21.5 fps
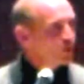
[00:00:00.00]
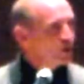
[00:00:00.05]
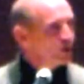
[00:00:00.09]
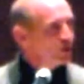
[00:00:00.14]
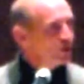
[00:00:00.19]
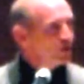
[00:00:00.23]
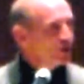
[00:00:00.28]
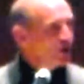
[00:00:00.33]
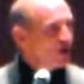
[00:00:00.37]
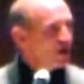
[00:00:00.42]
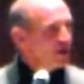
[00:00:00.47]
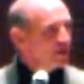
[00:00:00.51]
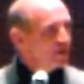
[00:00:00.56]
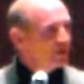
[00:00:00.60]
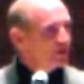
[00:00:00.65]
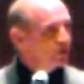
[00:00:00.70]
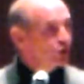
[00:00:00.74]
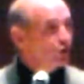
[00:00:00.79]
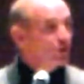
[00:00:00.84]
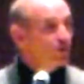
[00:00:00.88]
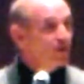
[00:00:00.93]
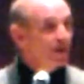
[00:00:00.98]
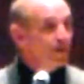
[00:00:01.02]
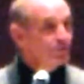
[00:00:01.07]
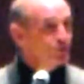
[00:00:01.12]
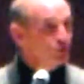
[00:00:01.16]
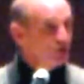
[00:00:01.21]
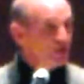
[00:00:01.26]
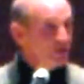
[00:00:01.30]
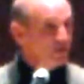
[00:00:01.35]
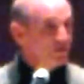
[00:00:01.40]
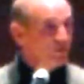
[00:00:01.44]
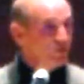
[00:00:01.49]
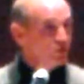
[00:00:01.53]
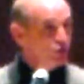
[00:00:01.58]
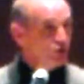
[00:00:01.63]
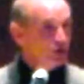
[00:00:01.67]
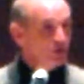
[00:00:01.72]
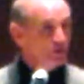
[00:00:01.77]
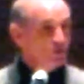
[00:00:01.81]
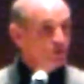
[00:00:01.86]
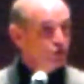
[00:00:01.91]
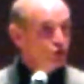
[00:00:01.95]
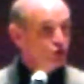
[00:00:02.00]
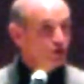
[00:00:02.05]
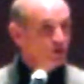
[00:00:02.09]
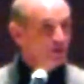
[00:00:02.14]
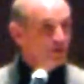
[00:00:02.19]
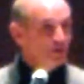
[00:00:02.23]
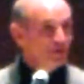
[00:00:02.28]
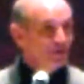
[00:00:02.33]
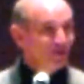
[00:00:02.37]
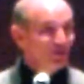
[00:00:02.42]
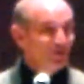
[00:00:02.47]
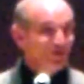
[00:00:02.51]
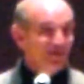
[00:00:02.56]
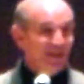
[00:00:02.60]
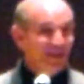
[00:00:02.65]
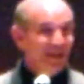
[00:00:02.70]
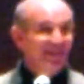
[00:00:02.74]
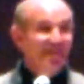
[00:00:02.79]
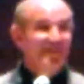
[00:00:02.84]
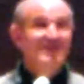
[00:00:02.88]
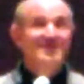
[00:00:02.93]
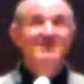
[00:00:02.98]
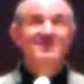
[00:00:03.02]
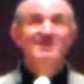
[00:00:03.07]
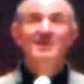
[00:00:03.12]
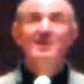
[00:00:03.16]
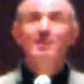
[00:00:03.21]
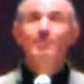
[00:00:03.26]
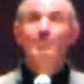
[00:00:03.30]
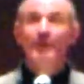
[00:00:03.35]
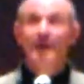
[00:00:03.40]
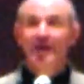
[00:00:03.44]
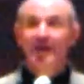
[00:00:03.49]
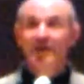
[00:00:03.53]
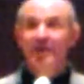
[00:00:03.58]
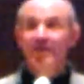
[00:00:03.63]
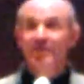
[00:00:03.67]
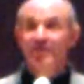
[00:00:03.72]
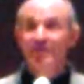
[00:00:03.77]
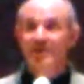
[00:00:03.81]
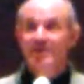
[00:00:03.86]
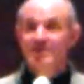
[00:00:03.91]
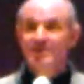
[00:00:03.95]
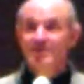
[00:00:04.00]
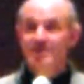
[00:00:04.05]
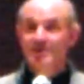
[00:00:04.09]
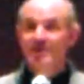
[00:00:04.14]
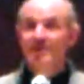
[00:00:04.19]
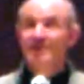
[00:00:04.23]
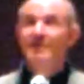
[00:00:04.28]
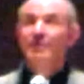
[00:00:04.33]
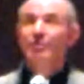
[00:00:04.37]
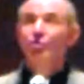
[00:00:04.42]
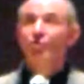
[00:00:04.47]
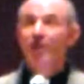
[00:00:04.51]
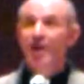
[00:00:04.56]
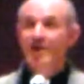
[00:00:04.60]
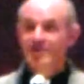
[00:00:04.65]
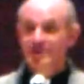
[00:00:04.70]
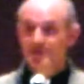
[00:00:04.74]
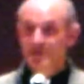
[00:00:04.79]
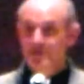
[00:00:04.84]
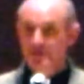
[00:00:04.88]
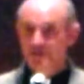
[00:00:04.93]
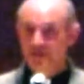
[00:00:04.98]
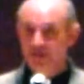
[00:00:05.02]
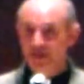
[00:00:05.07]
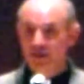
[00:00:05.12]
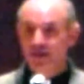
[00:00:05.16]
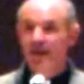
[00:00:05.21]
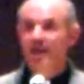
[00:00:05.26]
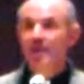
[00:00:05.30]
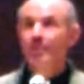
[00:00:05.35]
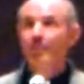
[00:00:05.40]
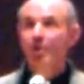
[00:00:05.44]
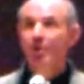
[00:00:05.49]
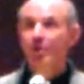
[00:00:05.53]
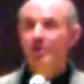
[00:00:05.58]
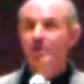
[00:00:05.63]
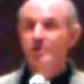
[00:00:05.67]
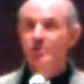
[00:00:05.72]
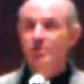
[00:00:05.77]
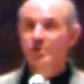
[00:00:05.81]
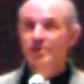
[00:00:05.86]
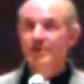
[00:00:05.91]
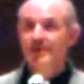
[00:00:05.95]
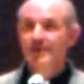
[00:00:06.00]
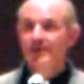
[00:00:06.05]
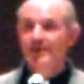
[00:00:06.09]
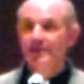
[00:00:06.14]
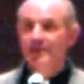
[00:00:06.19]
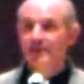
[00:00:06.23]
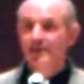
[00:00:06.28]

what do you call it, corruption in the church created the seedbed of this crisis that emerged.